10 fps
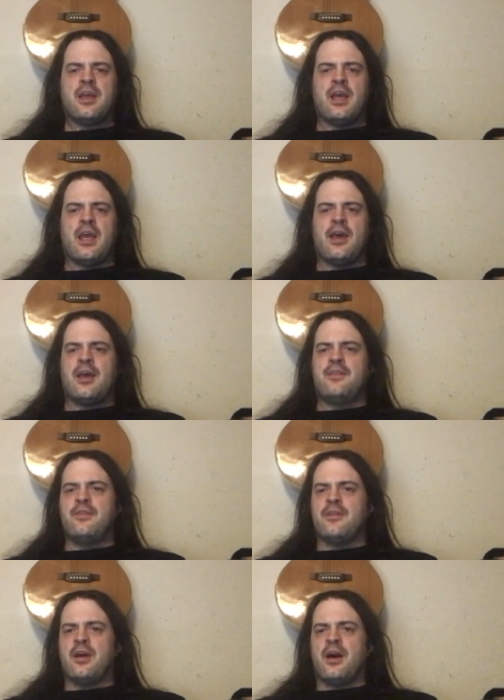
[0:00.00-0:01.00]

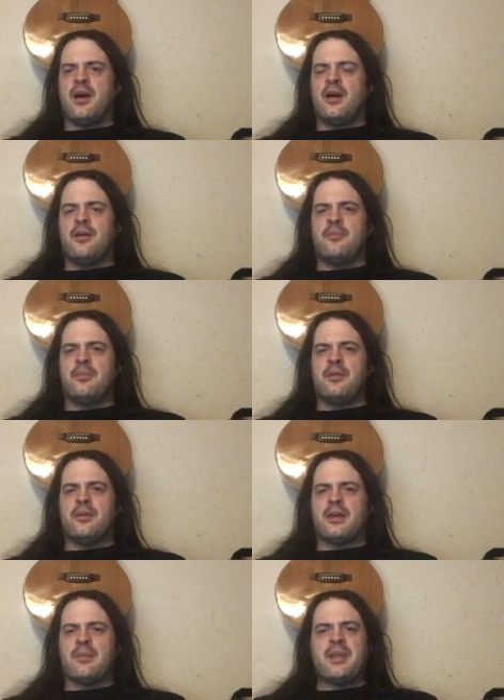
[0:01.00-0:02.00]
and uh,
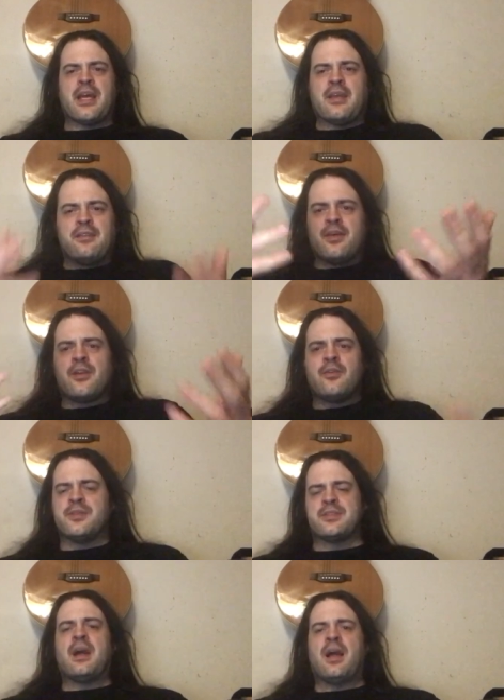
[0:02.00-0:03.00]
i mean i can tell you
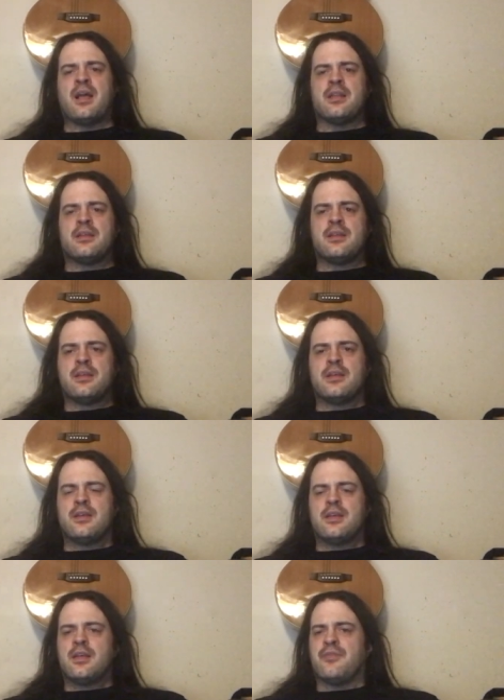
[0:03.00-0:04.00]
it's not
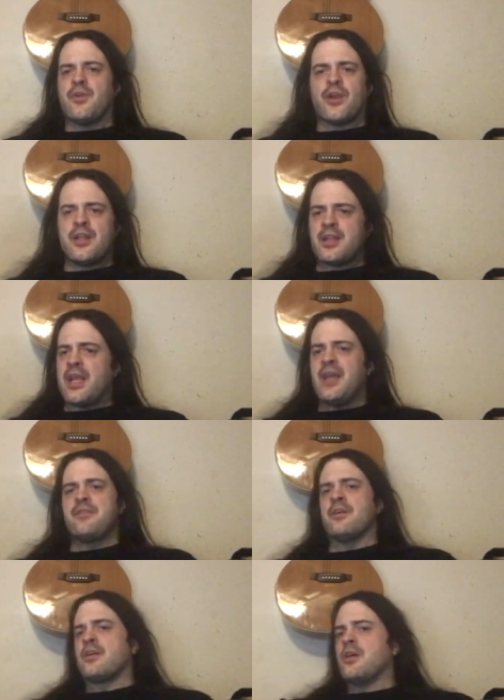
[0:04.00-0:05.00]
if you're in
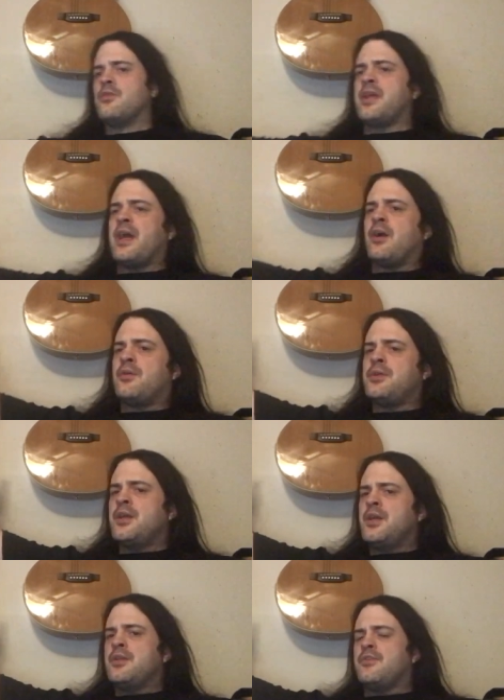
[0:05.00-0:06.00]
atlanta go down
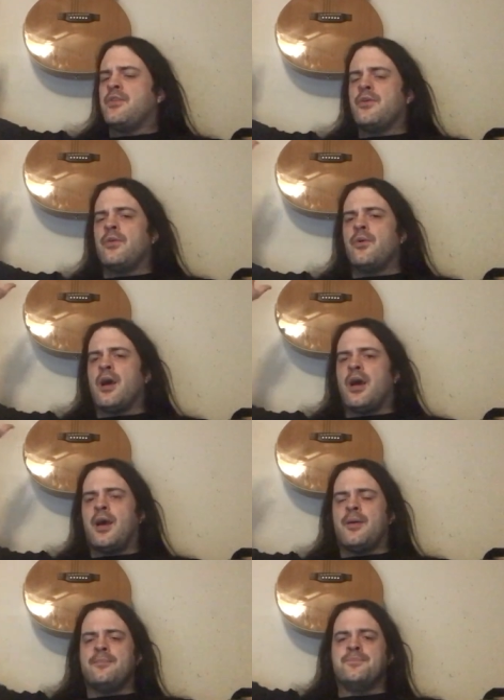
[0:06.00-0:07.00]
to um,